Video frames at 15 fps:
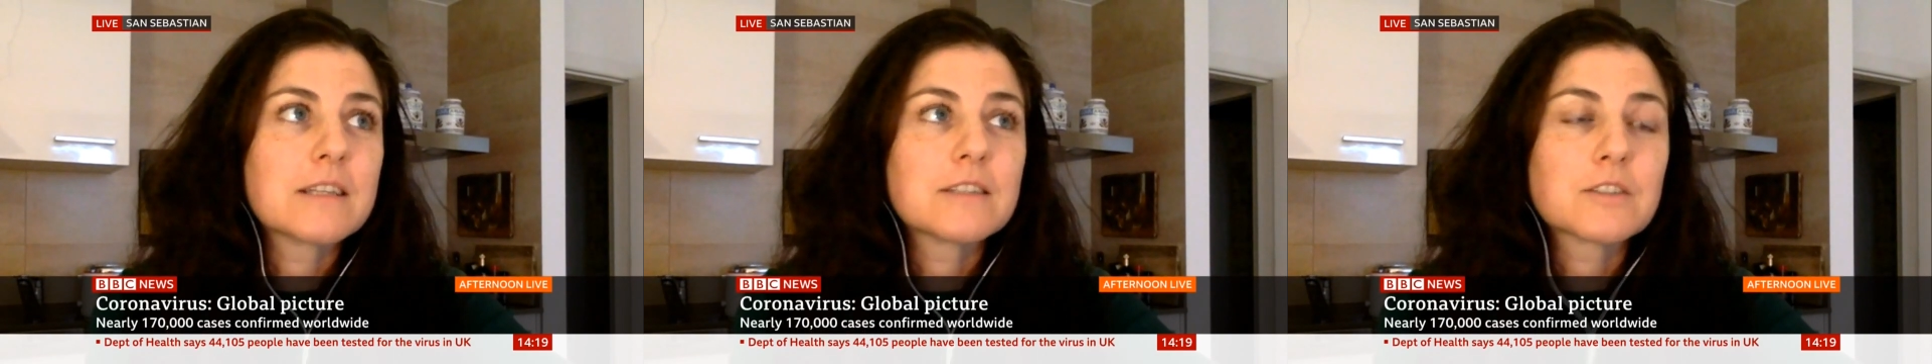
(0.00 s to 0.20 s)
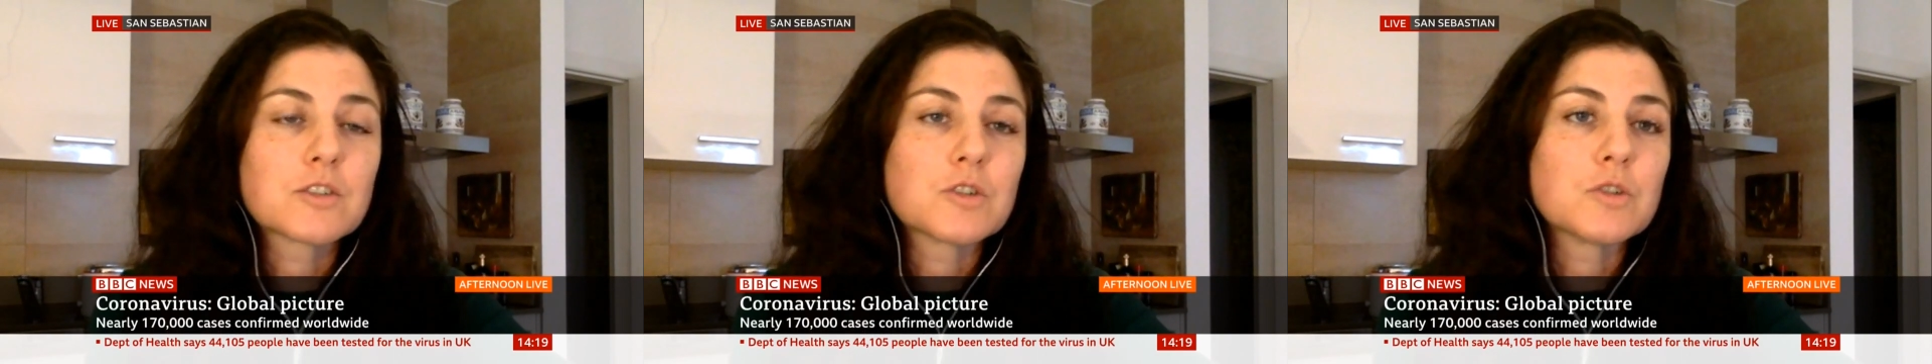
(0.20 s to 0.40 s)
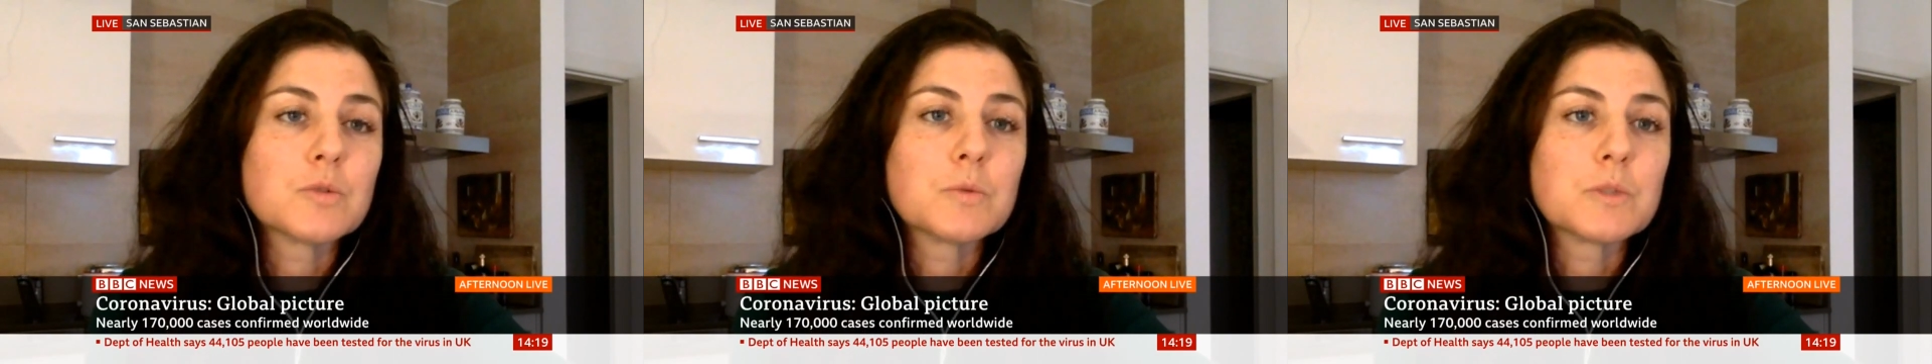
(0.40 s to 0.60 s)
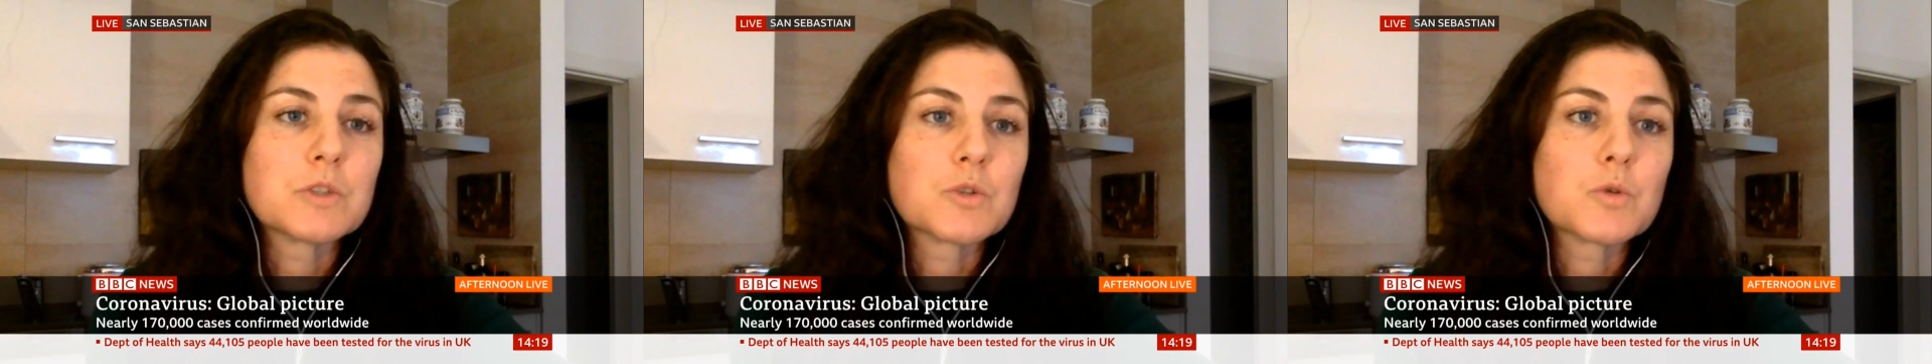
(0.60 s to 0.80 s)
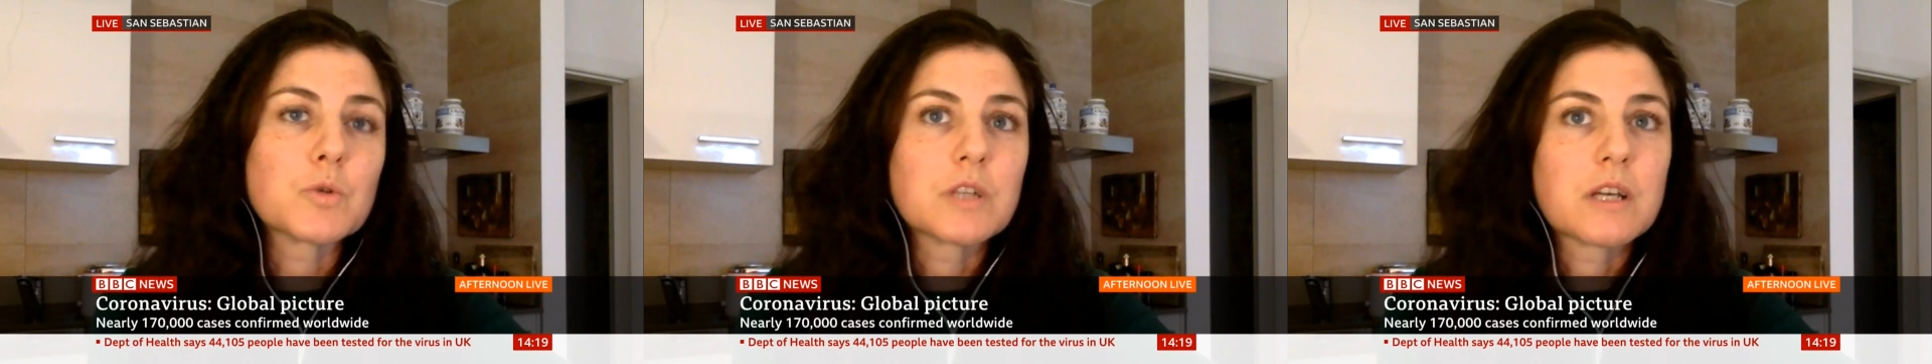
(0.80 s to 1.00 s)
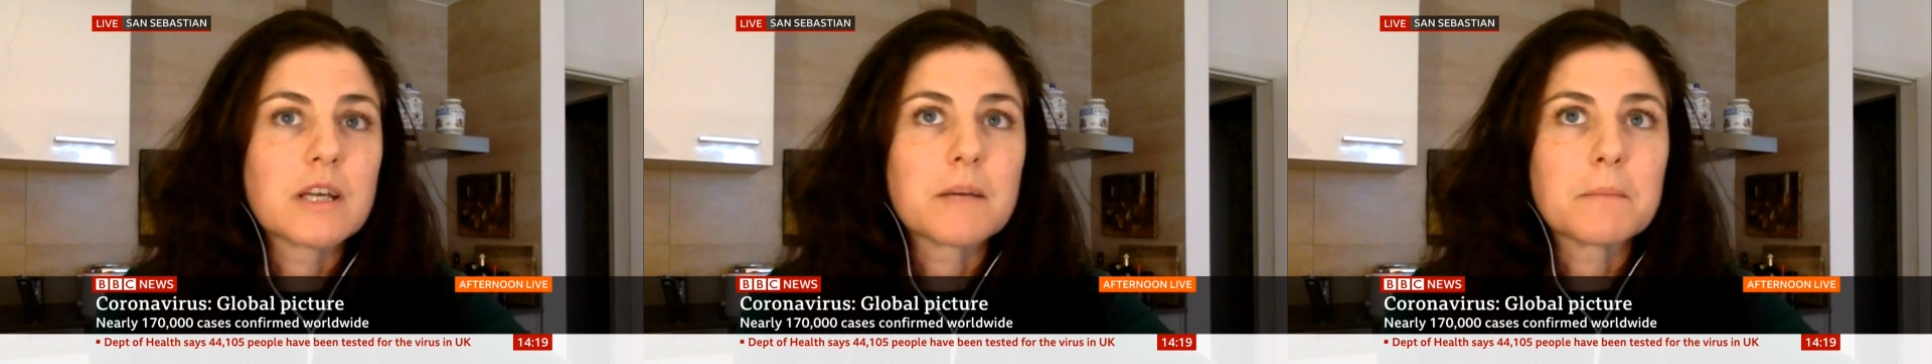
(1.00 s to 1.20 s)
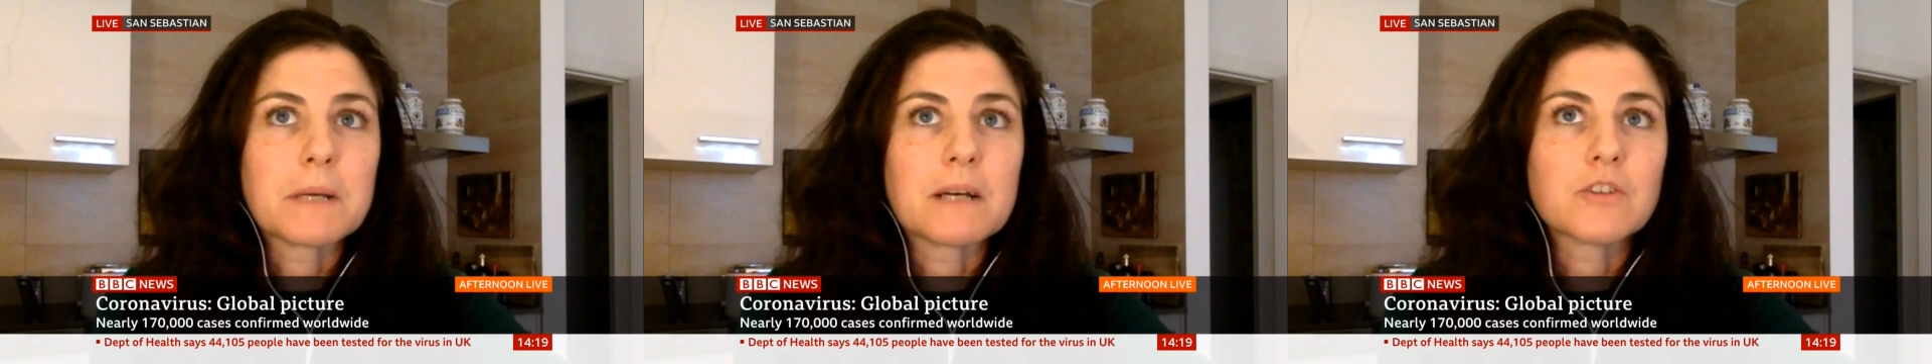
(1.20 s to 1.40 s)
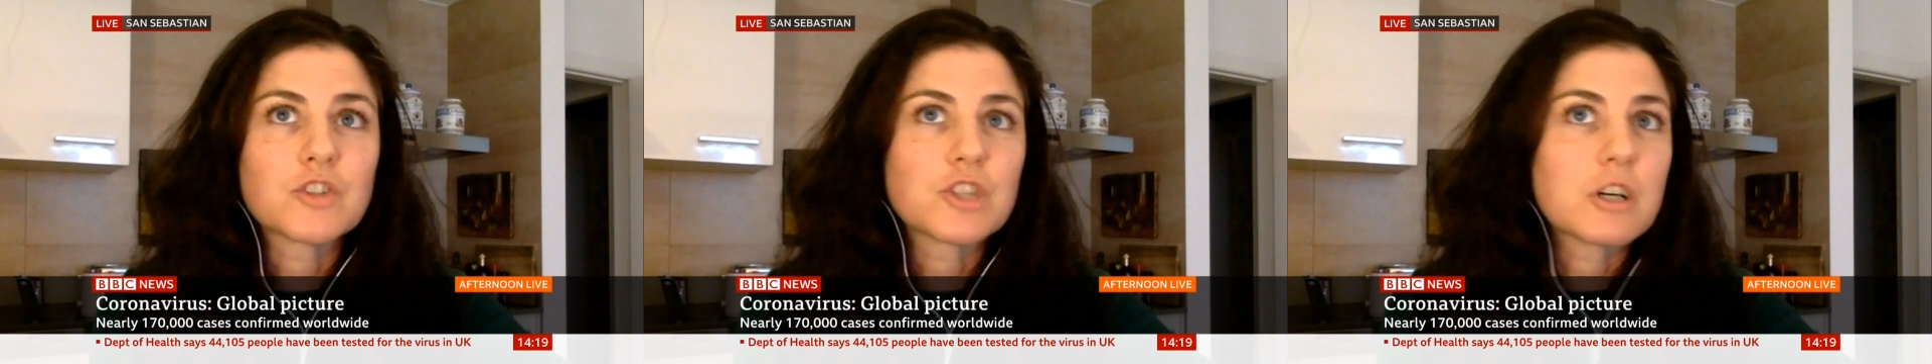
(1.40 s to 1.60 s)
the school was talking
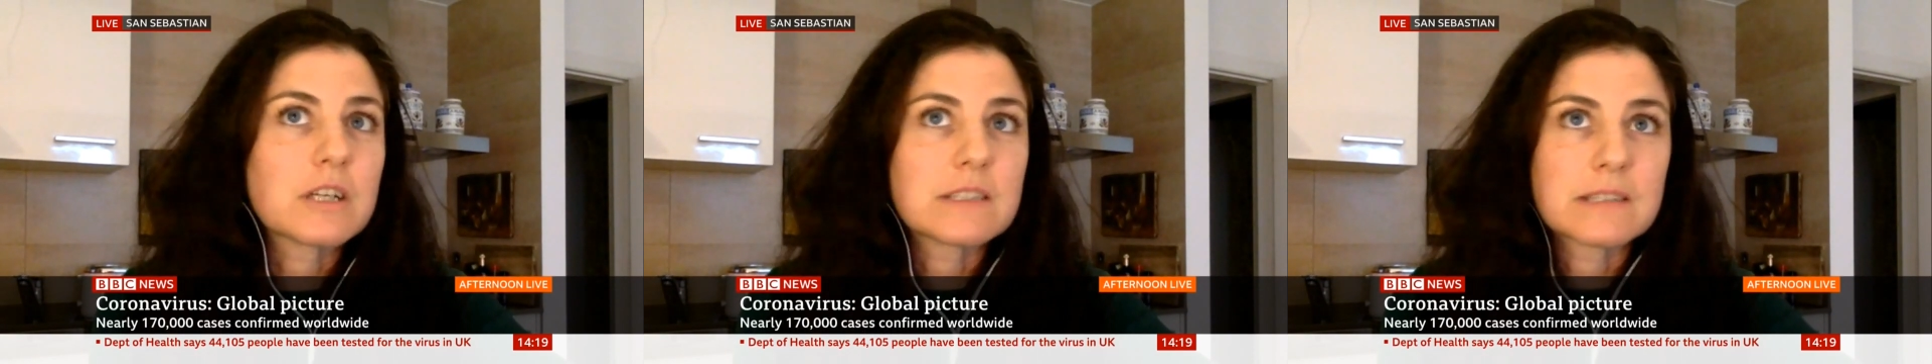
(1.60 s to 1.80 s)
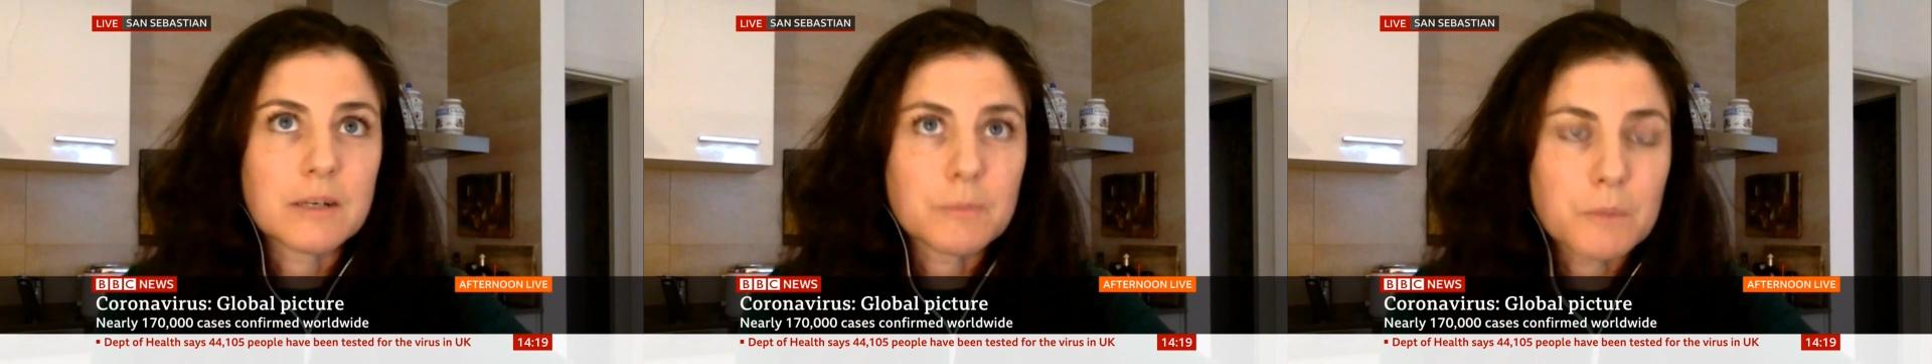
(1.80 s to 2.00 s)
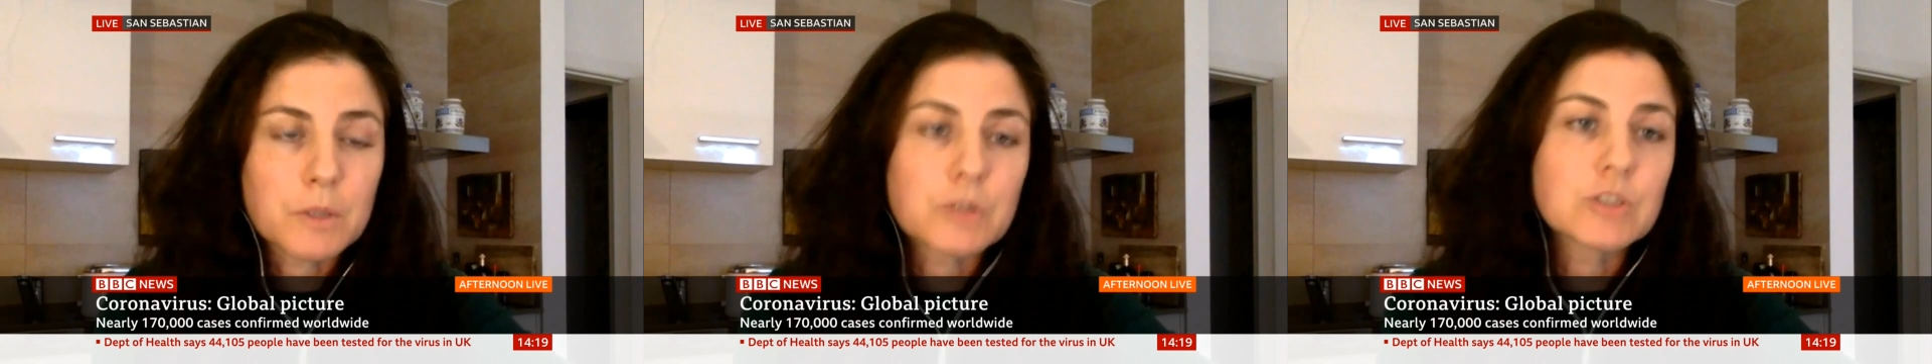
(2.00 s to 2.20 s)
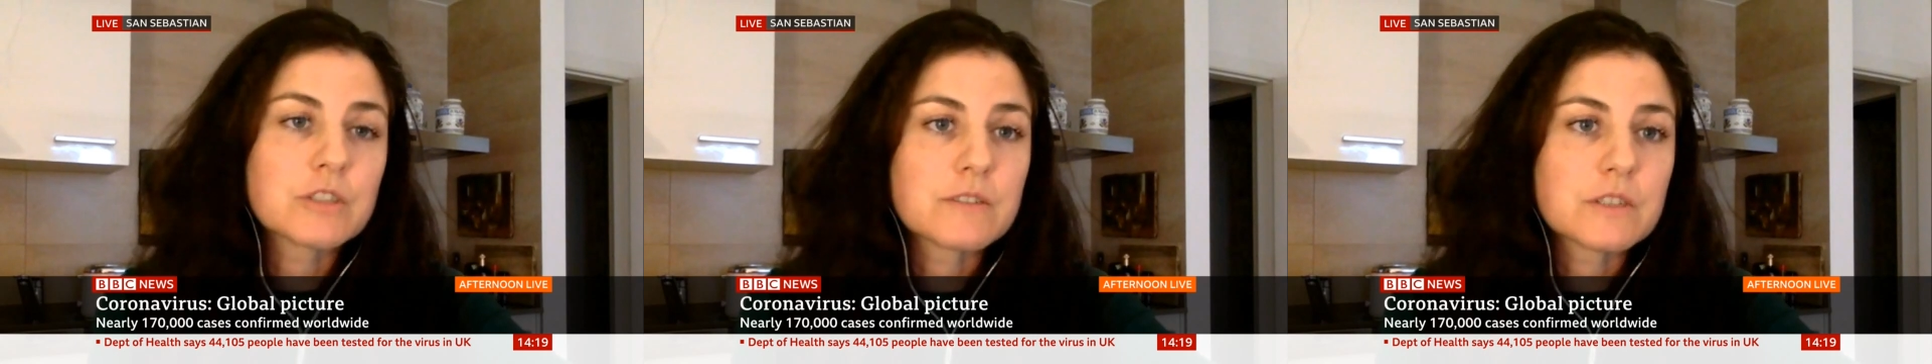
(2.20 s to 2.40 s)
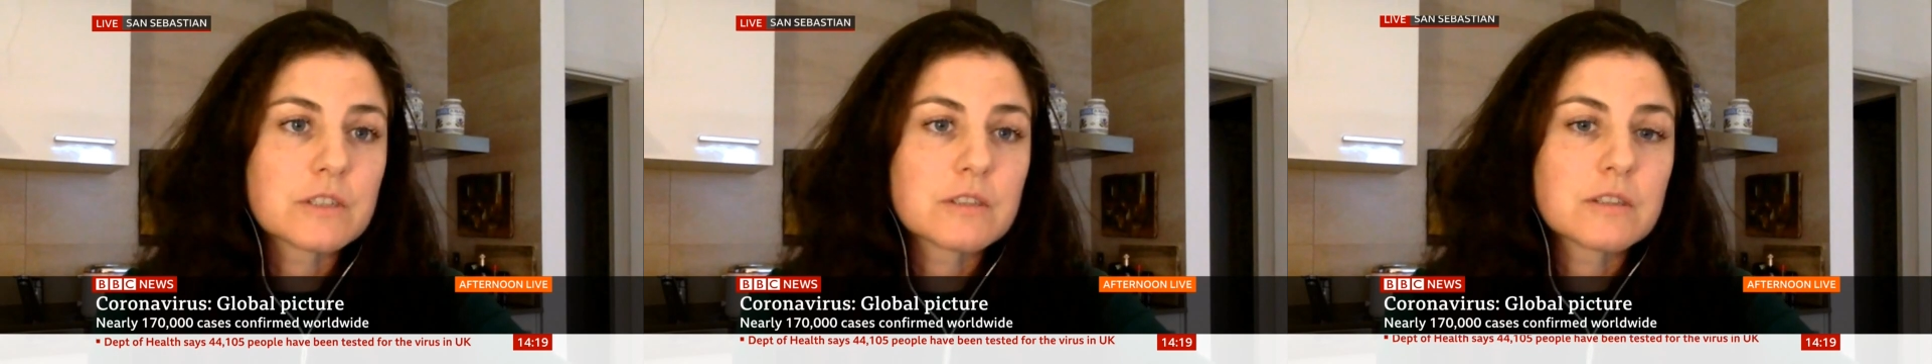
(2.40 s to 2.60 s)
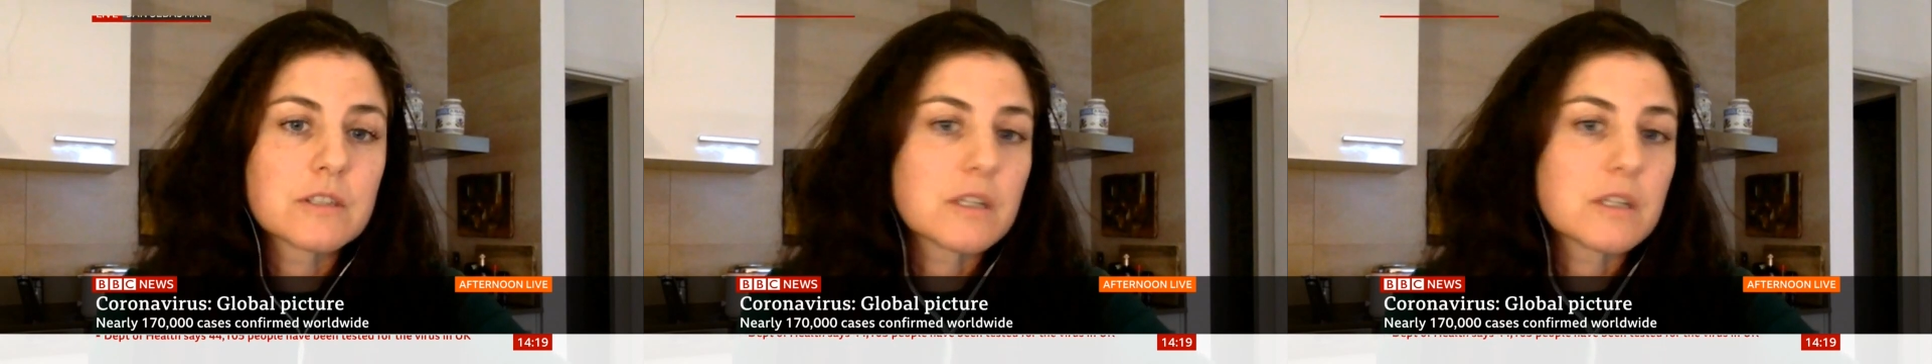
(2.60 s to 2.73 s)
about shutting down most of the,